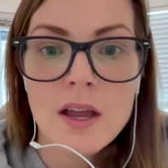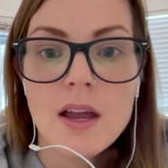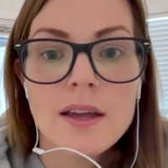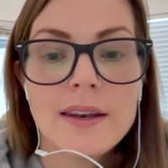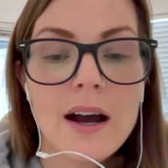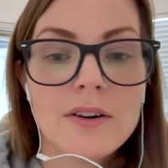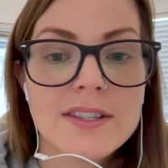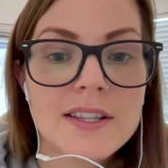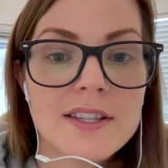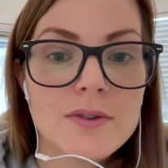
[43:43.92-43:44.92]
Now,
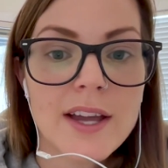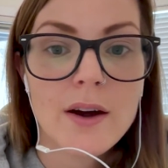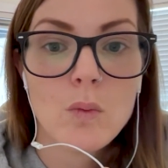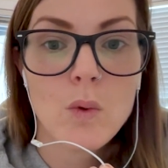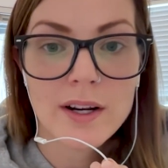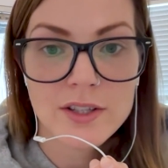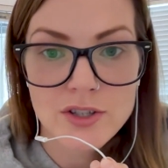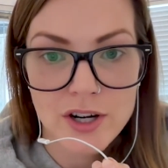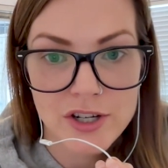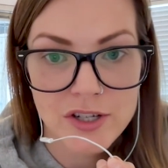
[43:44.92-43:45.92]
since you get one
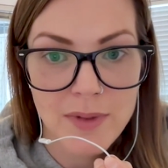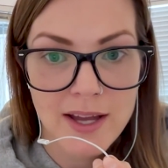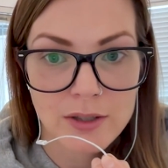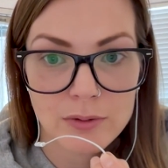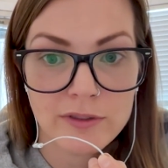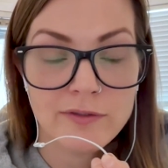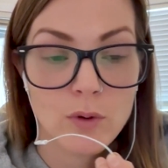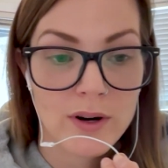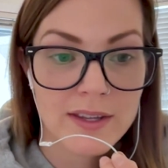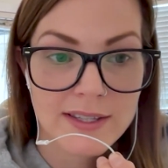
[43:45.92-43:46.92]
instruction manual
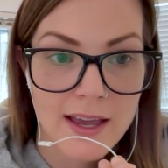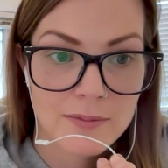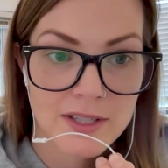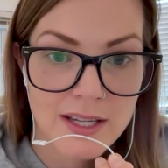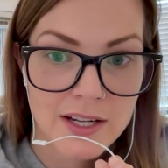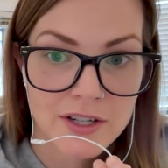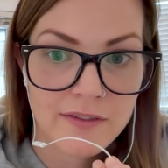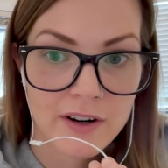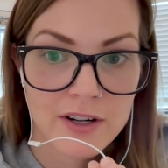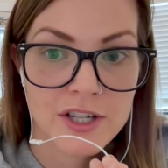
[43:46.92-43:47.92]
for this
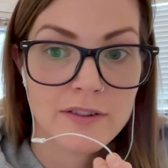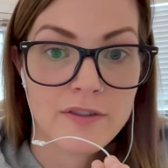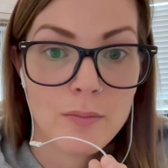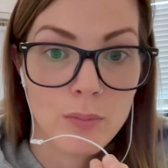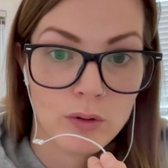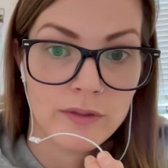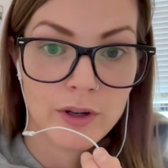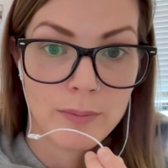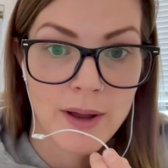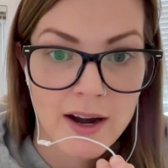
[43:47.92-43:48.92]
MTHFR gene from both of
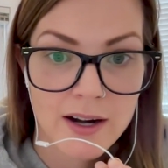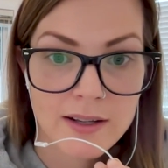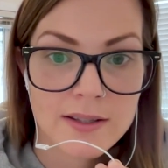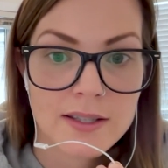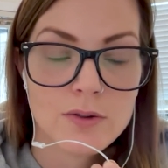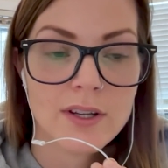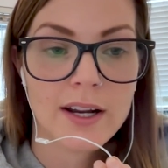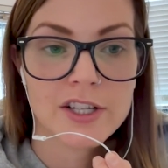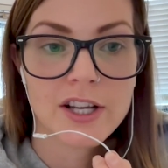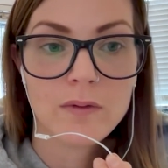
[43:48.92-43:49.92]
your parents, you can
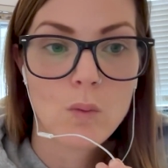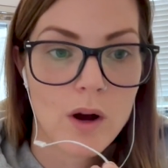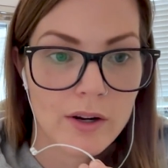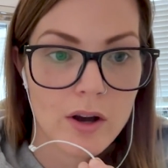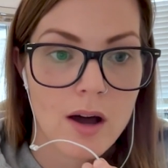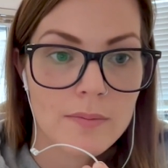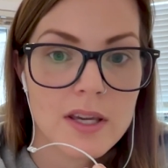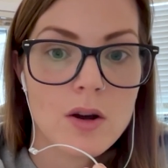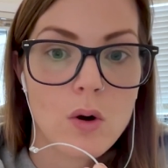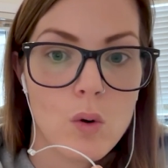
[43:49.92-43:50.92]
actually have one
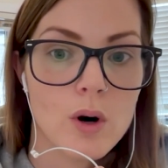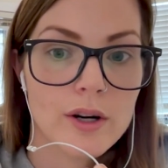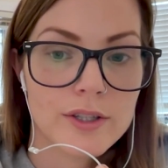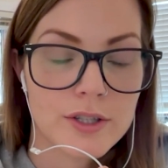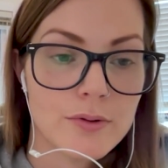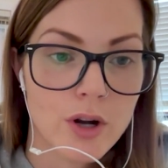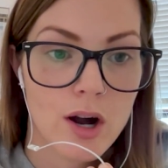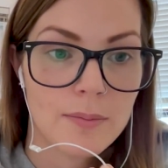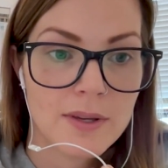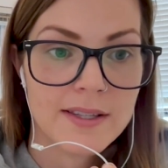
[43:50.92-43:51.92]
copy or two
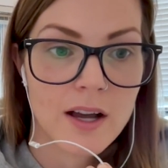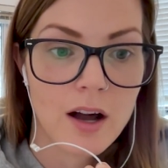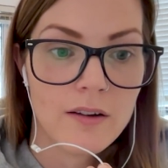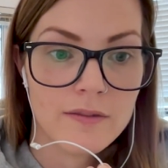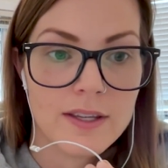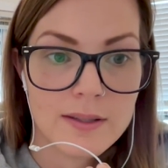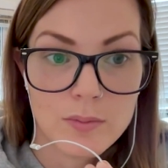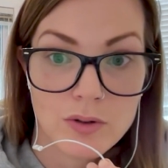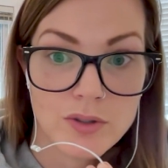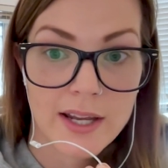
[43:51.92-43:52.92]
copies of these
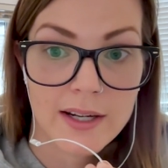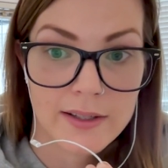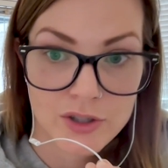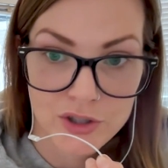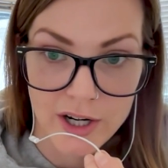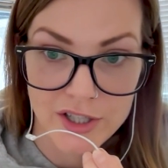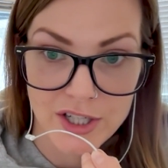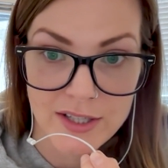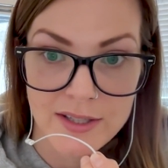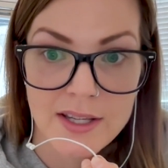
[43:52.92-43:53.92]
mutated
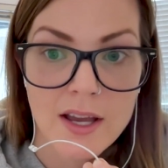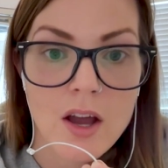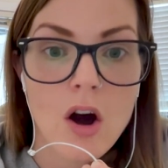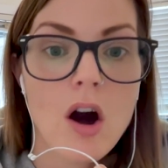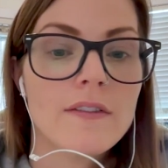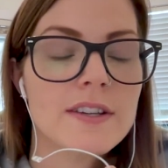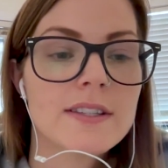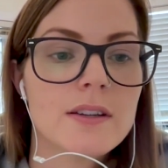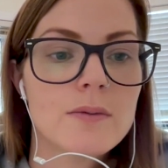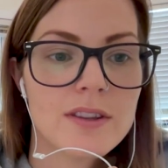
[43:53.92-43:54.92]
instructions.
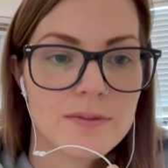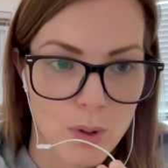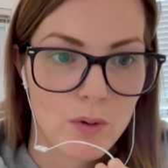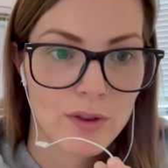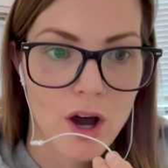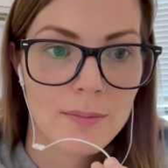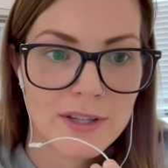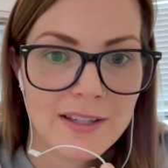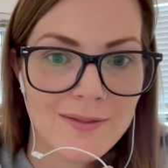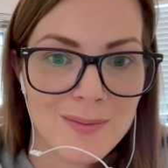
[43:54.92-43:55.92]
Obviously, with both
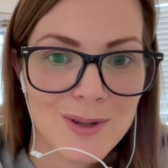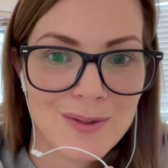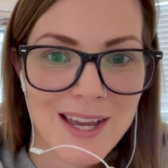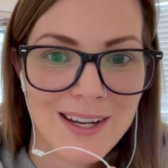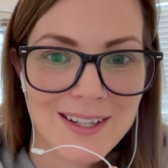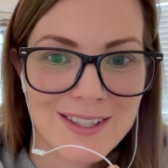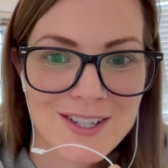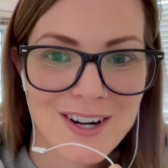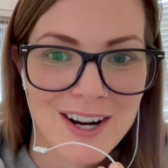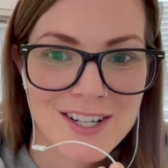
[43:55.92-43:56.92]
copies of the mutated
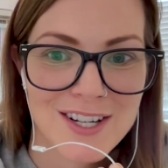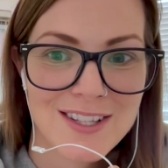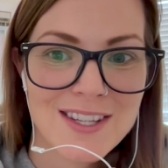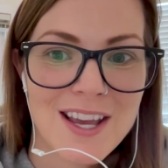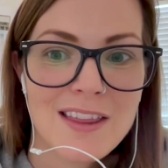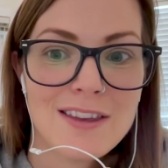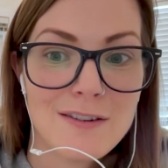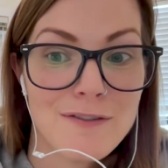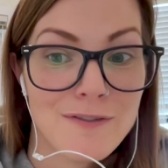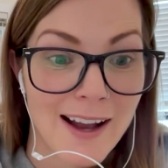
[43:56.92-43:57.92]
instructions, the
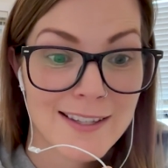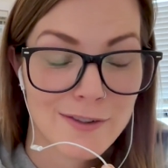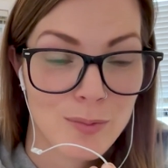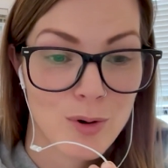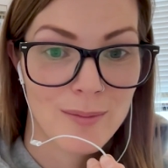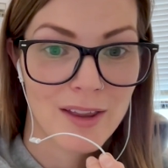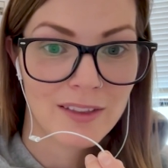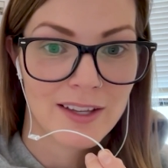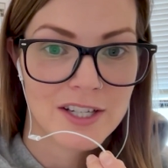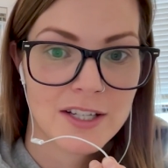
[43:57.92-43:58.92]
effects of poor
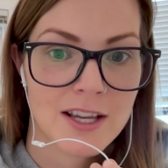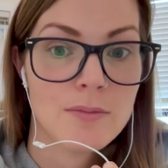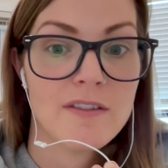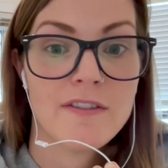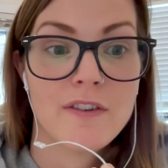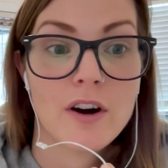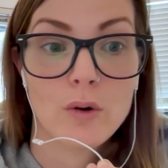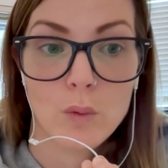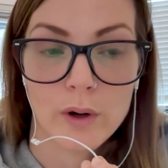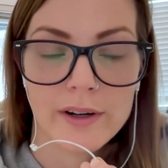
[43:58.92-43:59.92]
methylation can be
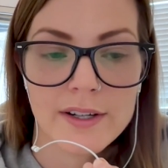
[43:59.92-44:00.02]
far worse.